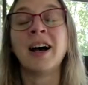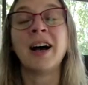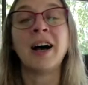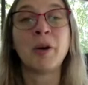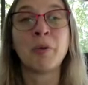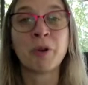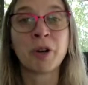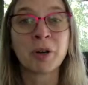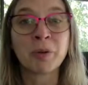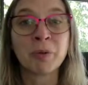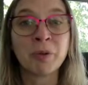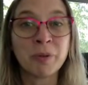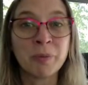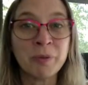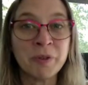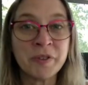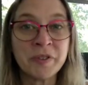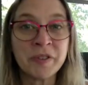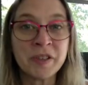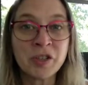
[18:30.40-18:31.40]
I work with
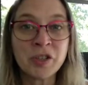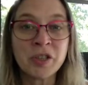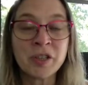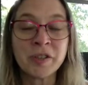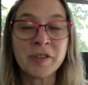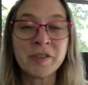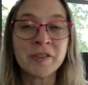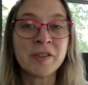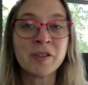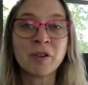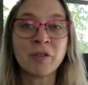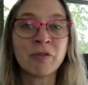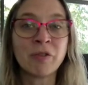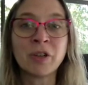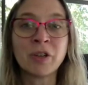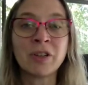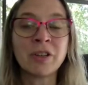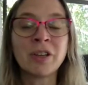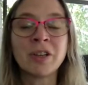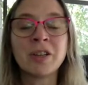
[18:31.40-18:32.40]
musicians, so
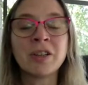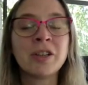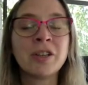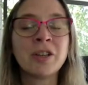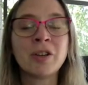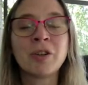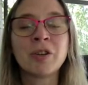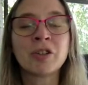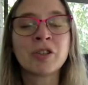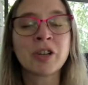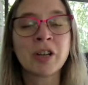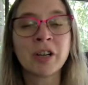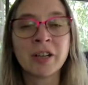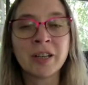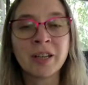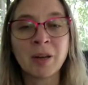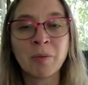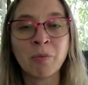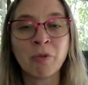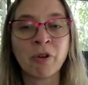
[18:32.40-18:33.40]
if you're
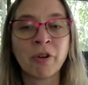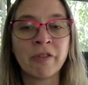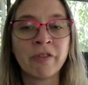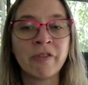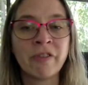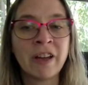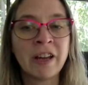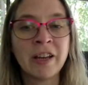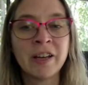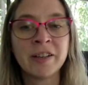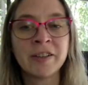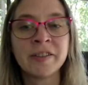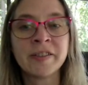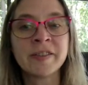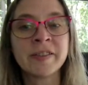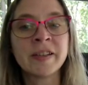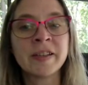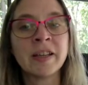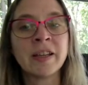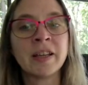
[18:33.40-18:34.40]
trying to get more
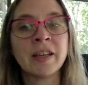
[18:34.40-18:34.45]
fans,